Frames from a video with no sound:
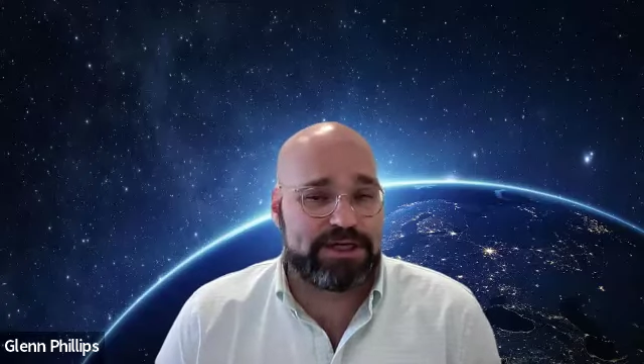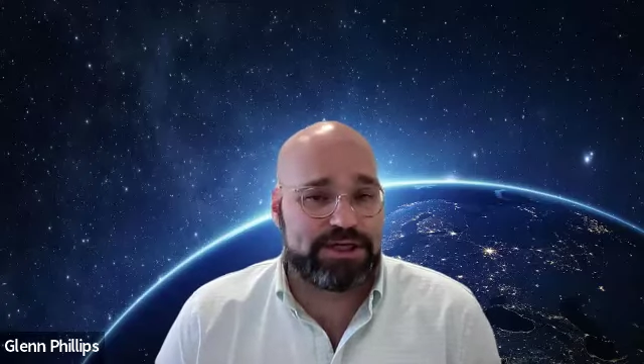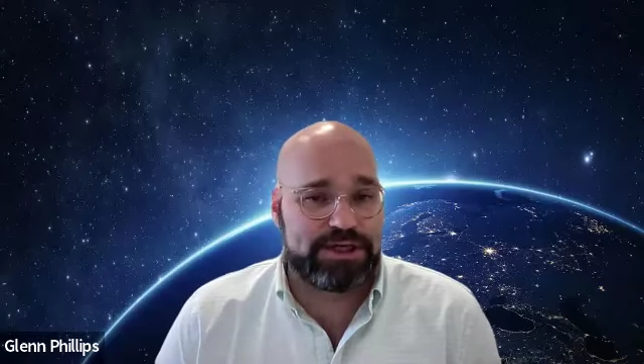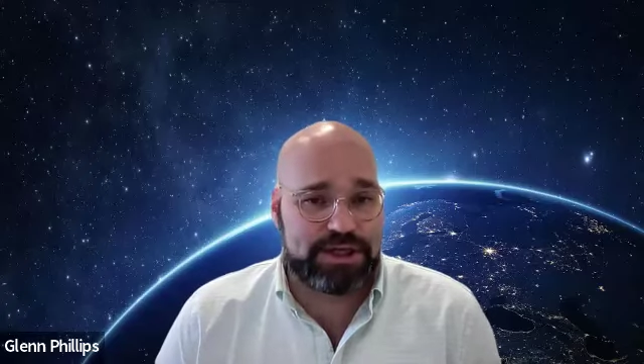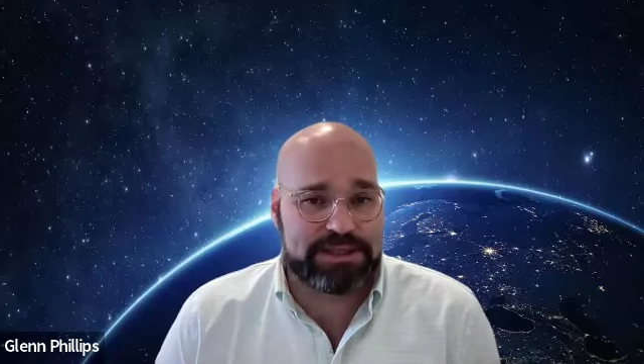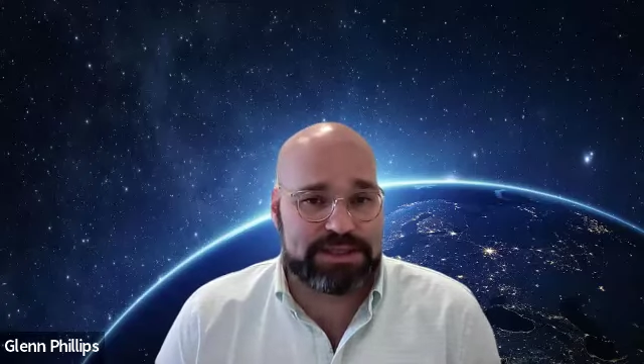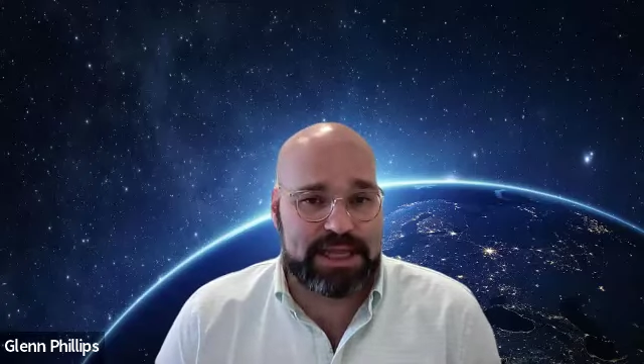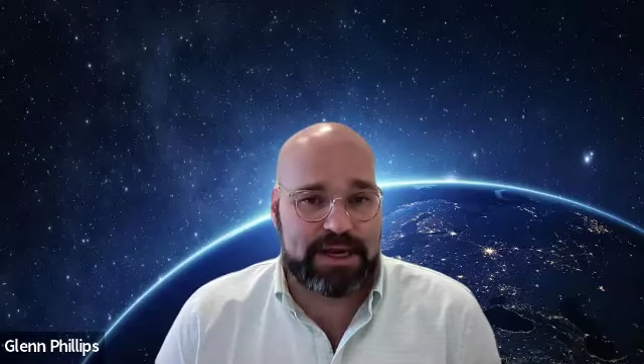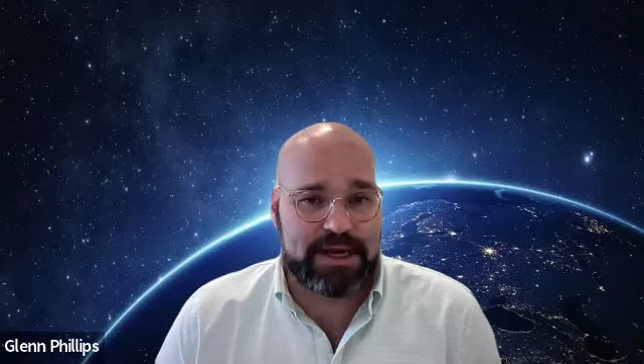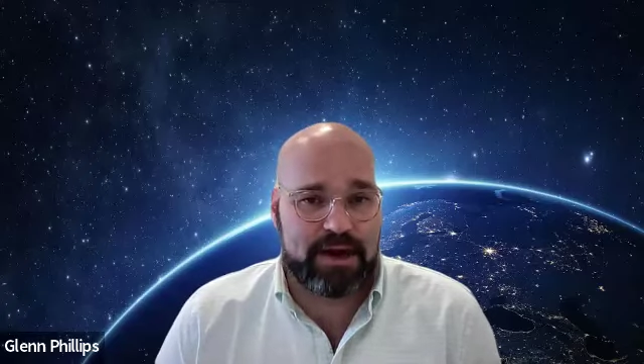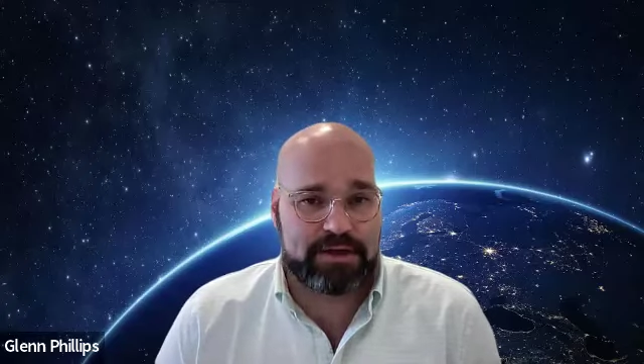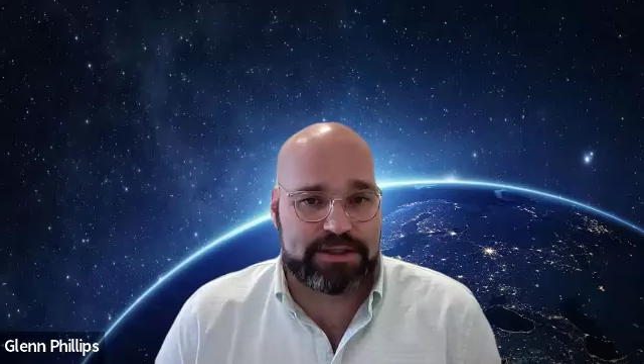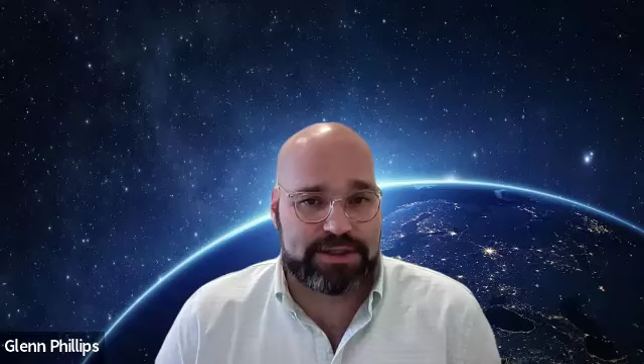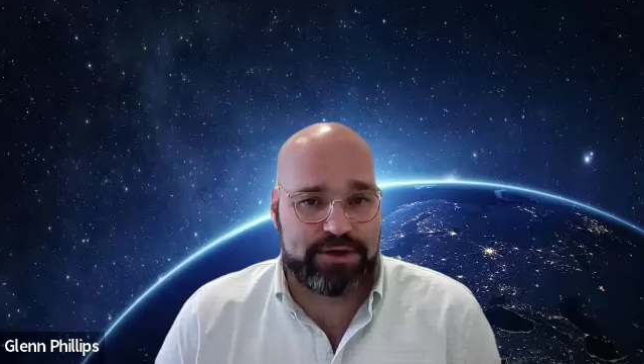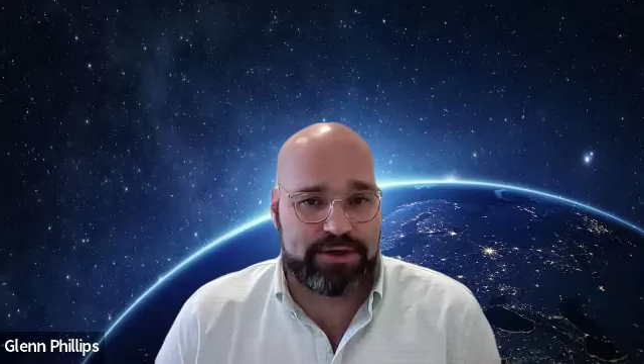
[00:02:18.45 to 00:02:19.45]
Just like
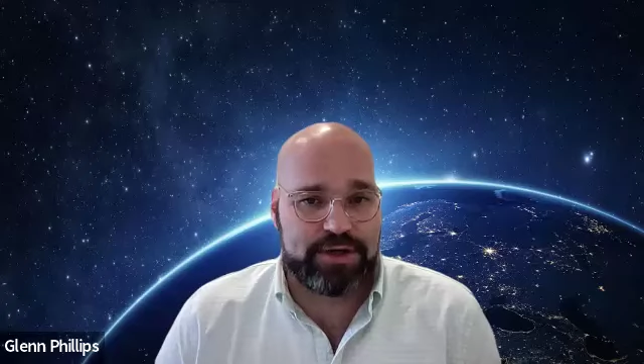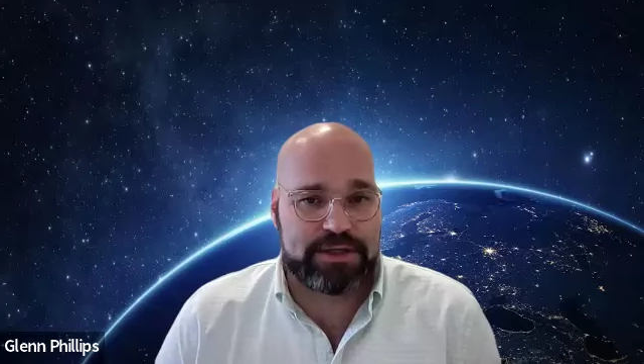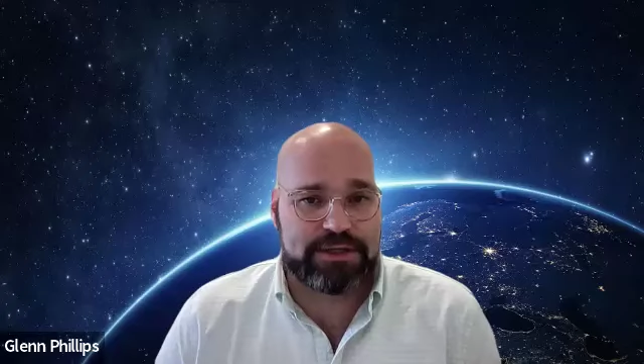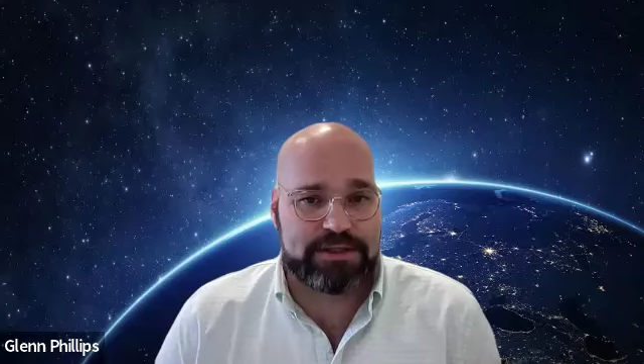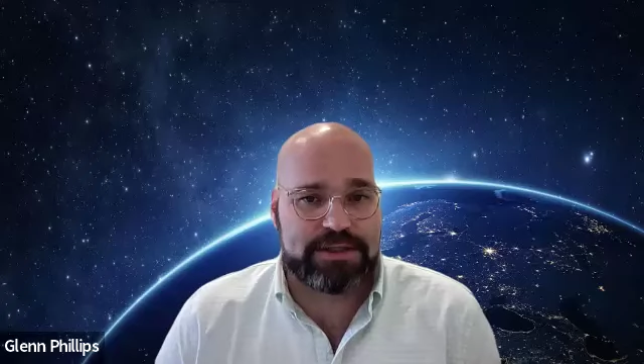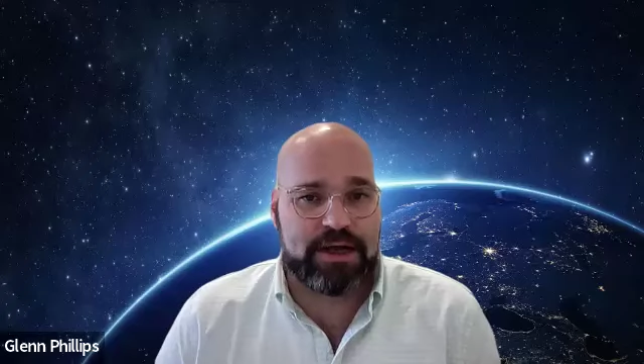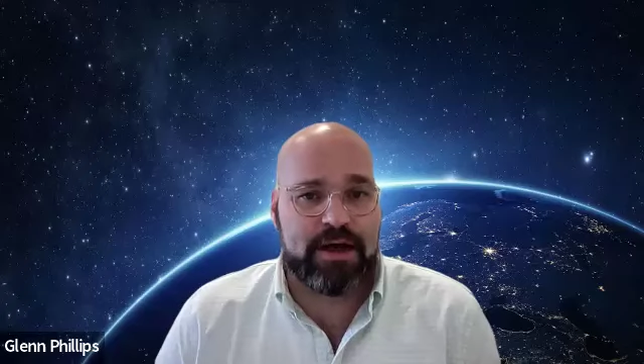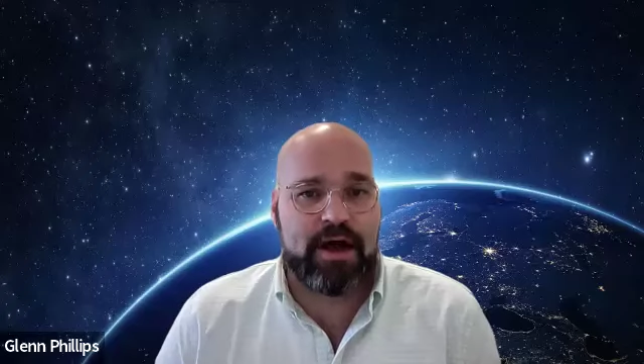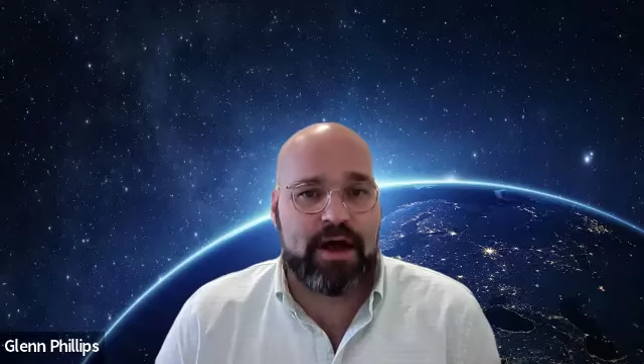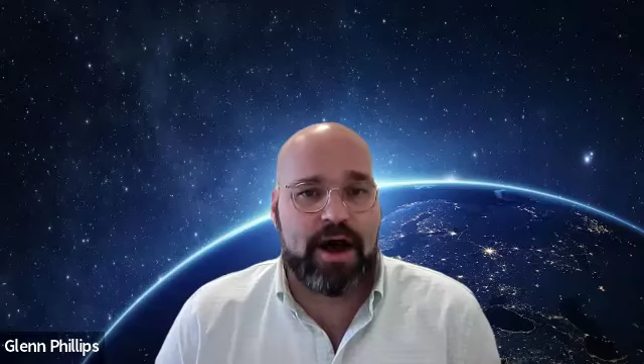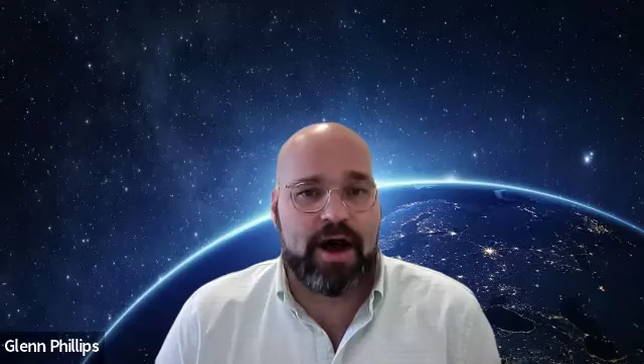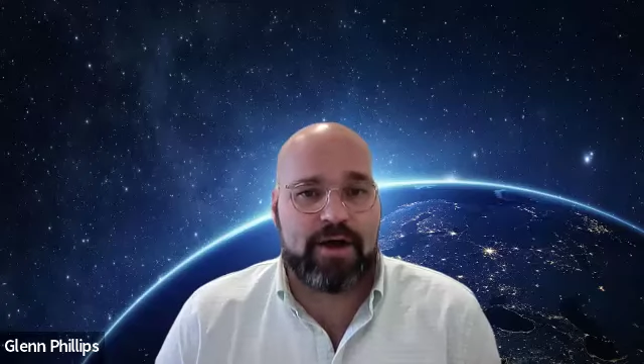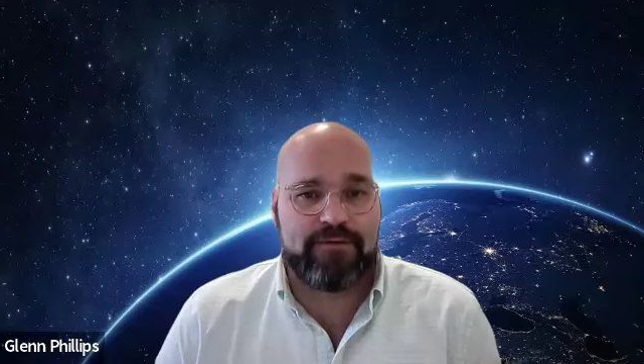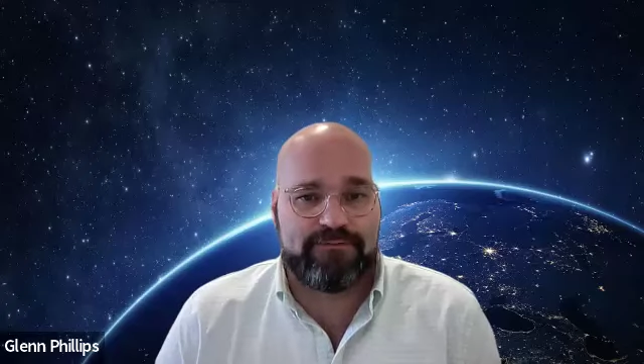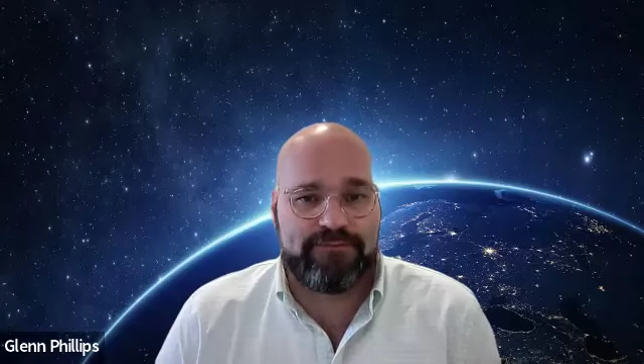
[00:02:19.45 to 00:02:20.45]
our students, our